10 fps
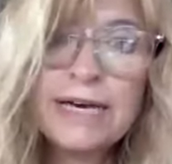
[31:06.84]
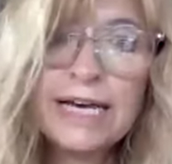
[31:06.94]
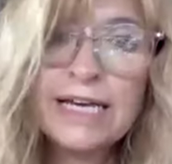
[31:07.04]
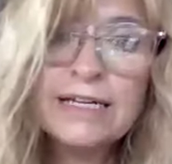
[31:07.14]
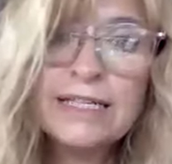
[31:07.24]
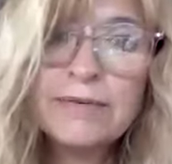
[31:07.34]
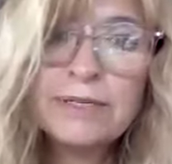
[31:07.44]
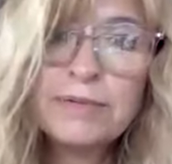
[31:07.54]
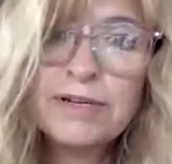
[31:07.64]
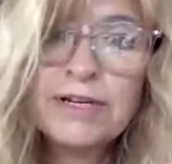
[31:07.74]
had that
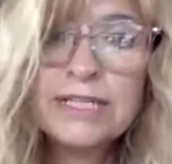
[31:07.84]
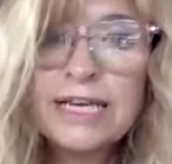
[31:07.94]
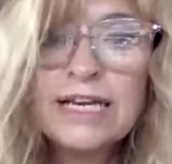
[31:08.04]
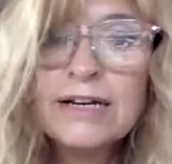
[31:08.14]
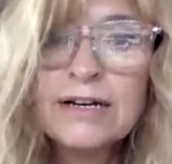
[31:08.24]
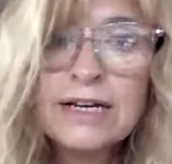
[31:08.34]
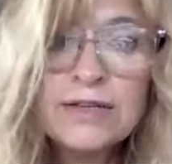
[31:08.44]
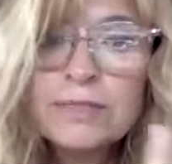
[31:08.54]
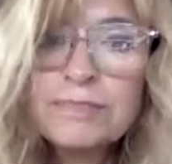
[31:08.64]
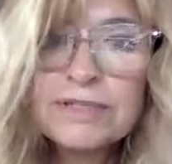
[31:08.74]
was put on the air and
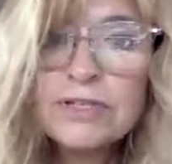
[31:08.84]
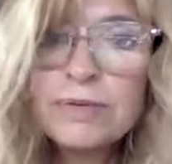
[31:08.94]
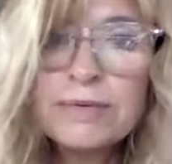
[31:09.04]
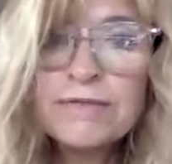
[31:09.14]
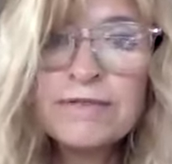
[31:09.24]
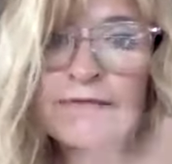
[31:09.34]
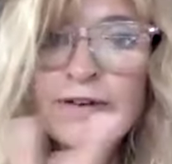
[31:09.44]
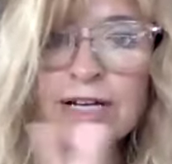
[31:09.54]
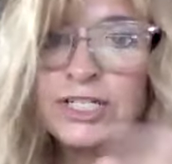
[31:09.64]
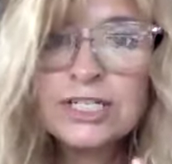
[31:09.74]
those two people have never
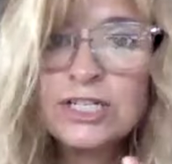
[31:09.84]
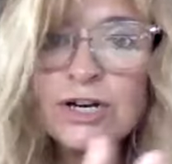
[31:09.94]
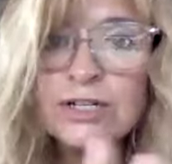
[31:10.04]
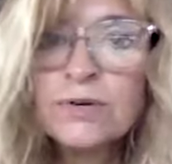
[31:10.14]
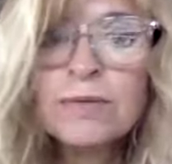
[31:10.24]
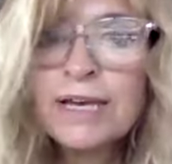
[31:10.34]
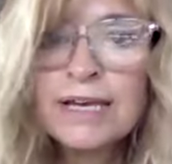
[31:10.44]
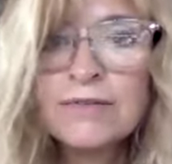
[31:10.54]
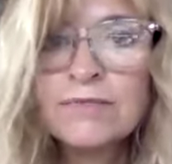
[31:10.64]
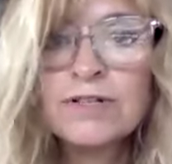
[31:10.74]
actually talked or
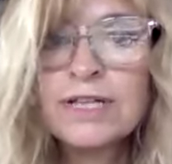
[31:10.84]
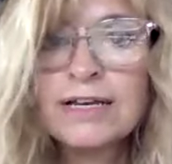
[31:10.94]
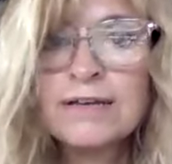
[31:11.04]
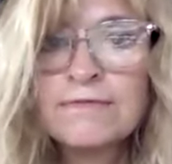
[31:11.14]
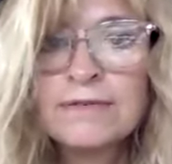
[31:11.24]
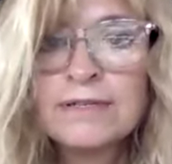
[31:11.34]
met in real life yeah